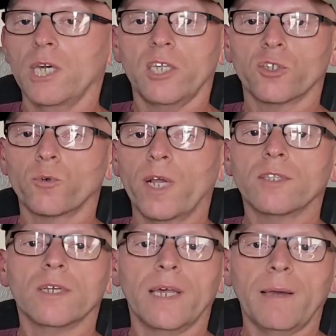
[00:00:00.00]
it's great
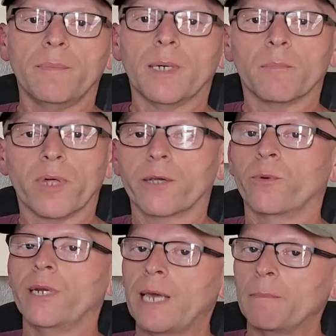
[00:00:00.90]
to name them, like
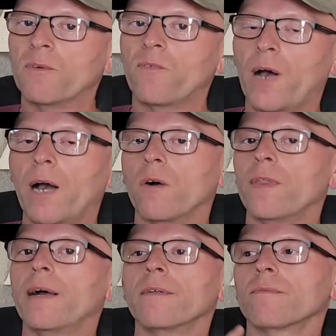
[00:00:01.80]
rename the file.
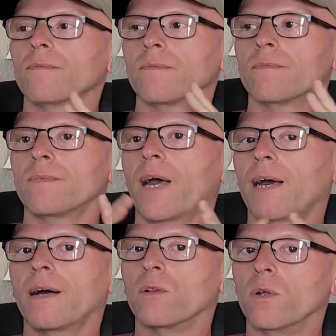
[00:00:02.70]
That,
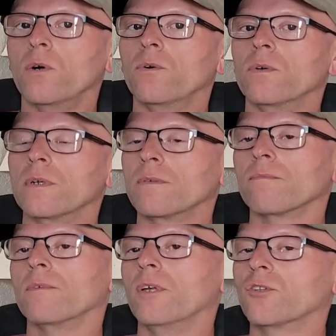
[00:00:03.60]
that alone
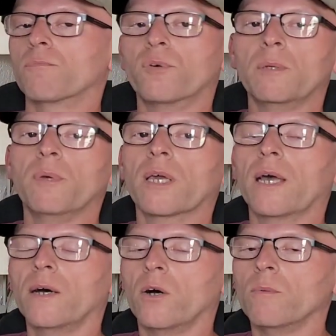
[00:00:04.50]
is a pretty big
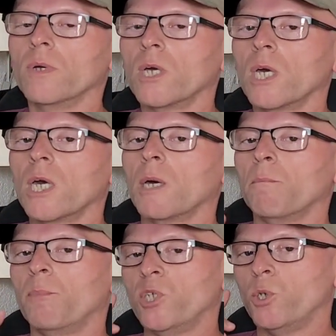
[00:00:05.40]
help
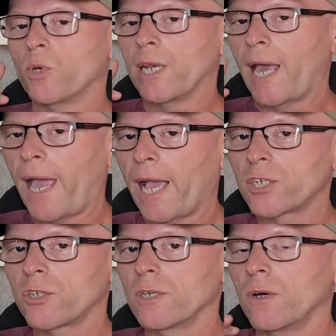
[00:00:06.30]
but you can
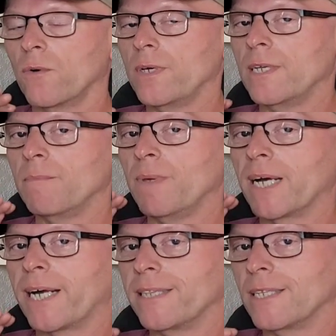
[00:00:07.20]
actually go in
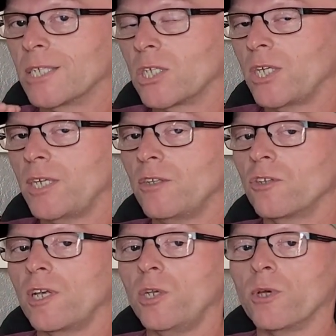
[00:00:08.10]
behind the scenes
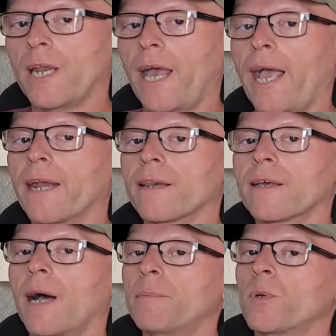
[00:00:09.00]
and you can add
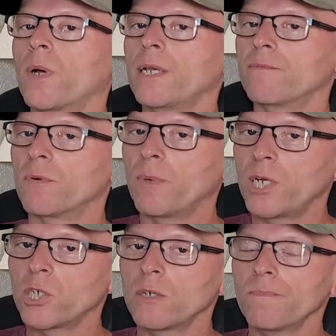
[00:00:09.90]
copyright
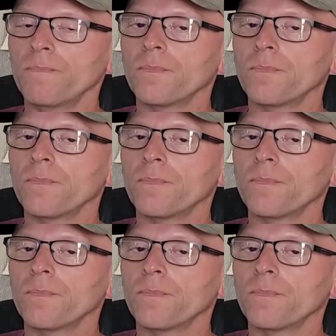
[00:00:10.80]
information